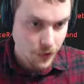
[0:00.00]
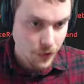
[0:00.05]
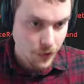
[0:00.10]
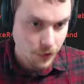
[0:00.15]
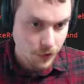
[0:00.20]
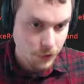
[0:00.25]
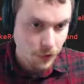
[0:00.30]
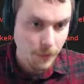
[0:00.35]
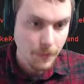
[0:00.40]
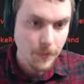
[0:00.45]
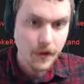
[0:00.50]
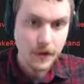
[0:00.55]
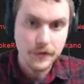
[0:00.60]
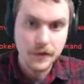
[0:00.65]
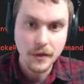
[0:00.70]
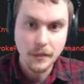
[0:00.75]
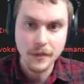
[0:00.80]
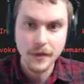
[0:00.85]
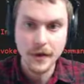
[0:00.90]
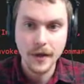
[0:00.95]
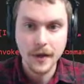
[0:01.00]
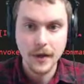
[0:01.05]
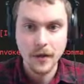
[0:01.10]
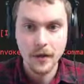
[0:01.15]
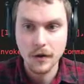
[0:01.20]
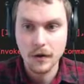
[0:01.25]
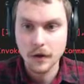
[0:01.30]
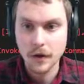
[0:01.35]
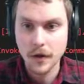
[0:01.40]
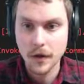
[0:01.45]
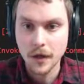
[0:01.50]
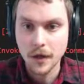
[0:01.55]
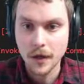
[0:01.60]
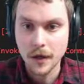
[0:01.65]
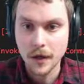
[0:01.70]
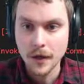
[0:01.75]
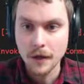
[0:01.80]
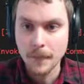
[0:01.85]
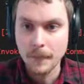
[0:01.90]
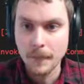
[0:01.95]
Dropbox API call,
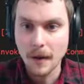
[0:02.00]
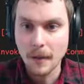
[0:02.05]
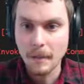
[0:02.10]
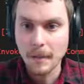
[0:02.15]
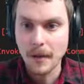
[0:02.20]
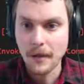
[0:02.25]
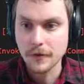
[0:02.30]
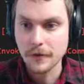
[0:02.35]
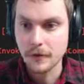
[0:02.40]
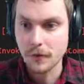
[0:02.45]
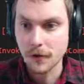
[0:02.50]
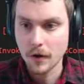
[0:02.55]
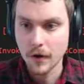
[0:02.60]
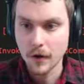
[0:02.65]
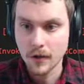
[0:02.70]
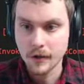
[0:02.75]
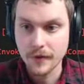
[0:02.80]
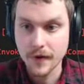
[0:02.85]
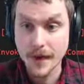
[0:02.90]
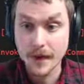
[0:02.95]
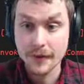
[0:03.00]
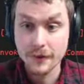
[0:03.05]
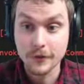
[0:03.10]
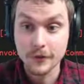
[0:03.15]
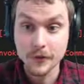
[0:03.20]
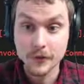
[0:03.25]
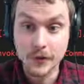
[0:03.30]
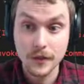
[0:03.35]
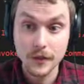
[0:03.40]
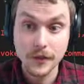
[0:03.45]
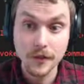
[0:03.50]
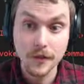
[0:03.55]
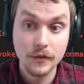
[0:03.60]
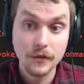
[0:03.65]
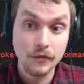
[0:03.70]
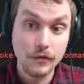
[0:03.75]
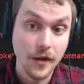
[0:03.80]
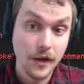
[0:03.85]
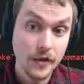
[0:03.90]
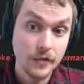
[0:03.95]
my base URI is actually
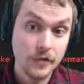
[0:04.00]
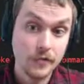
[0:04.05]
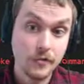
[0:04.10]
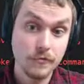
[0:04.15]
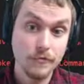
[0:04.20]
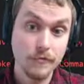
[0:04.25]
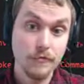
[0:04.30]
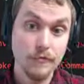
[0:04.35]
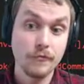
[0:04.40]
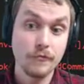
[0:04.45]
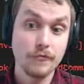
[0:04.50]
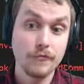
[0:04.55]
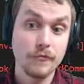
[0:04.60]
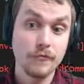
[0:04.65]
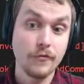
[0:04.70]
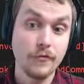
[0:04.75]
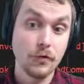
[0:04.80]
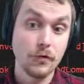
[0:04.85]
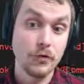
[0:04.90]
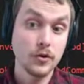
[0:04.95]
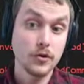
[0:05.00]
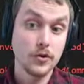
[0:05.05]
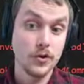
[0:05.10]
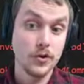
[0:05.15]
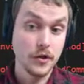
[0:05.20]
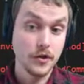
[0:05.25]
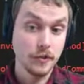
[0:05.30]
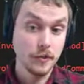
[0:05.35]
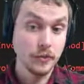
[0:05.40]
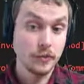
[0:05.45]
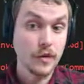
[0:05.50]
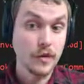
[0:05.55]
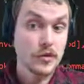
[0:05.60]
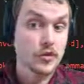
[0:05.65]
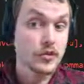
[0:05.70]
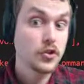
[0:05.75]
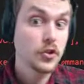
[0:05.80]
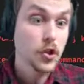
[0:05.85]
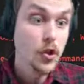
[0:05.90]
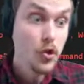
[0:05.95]
slash version, so
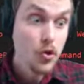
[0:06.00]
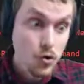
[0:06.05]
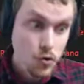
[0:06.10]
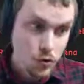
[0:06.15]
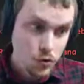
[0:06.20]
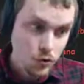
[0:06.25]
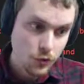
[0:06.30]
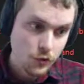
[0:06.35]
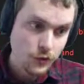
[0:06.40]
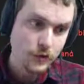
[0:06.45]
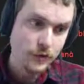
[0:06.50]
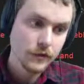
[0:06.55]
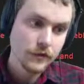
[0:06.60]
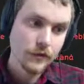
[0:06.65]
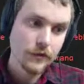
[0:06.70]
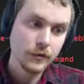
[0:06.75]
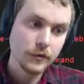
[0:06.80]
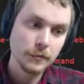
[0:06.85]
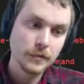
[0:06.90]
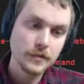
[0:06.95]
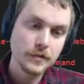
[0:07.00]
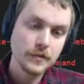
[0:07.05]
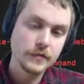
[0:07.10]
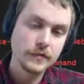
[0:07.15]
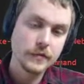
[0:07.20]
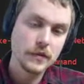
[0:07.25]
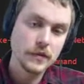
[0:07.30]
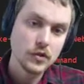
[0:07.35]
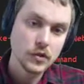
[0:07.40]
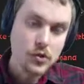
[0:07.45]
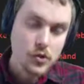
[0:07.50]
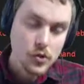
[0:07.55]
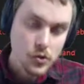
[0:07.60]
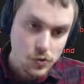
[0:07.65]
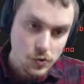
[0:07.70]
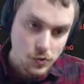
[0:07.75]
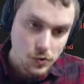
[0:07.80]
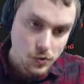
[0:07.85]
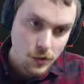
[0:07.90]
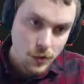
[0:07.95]
slash two, since it's specific
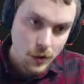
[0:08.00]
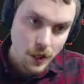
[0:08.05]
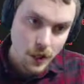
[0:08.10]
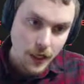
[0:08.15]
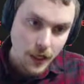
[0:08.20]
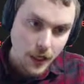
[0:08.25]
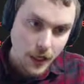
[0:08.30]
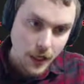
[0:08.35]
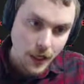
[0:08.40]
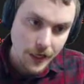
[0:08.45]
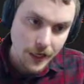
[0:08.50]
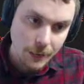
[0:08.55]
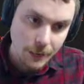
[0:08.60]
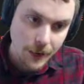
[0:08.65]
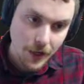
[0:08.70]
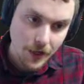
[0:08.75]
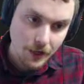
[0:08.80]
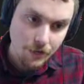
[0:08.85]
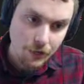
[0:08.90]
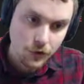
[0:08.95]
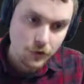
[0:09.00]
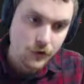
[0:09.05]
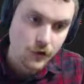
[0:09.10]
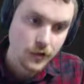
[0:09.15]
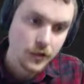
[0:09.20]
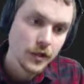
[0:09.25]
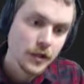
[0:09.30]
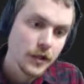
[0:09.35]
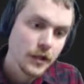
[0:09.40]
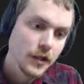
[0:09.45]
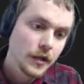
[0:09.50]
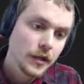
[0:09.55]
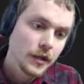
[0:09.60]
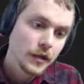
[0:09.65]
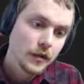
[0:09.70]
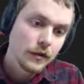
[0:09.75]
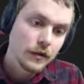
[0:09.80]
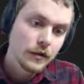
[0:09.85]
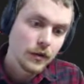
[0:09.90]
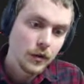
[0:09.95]
to an API version.
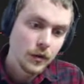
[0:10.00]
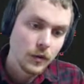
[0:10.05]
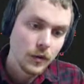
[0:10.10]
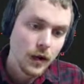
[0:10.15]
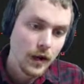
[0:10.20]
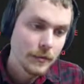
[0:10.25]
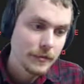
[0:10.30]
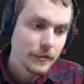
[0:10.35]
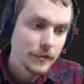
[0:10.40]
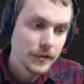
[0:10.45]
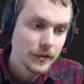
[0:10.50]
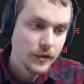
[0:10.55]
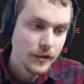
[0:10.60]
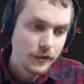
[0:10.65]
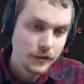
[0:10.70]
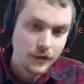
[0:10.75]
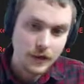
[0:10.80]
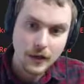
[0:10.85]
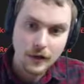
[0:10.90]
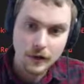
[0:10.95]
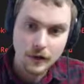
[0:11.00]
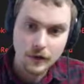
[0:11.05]
So I'm going to make the executive